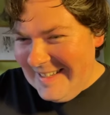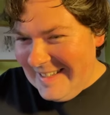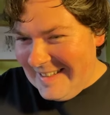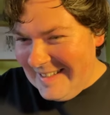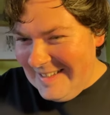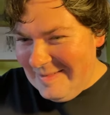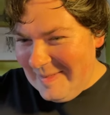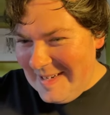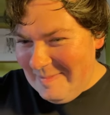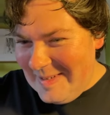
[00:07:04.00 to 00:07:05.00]
I think you
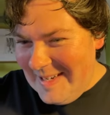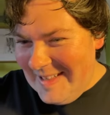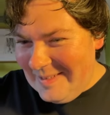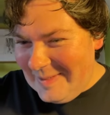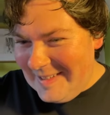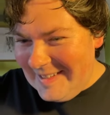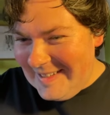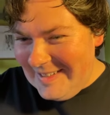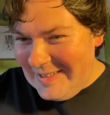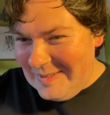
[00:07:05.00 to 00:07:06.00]
might be the
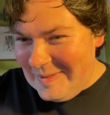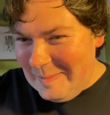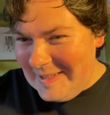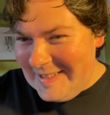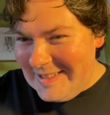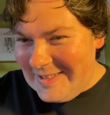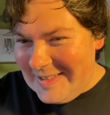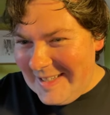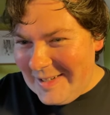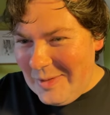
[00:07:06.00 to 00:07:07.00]
winner of the Blair Digital
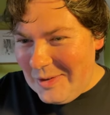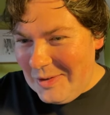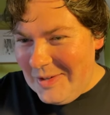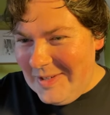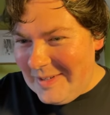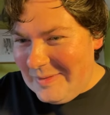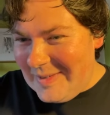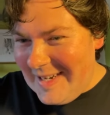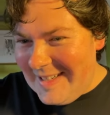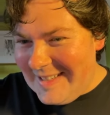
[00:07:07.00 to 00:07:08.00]
Chanter through your
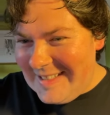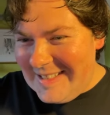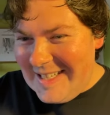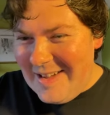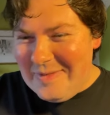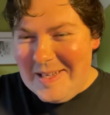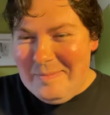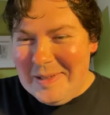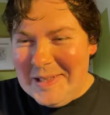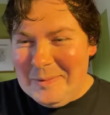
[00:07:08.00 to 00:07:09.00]
friend Stephanie
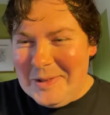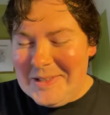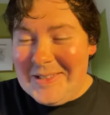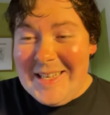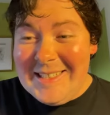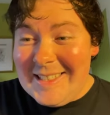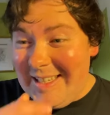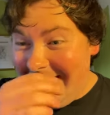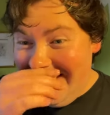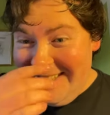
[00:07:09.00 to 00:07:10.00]
Millward. So that's it.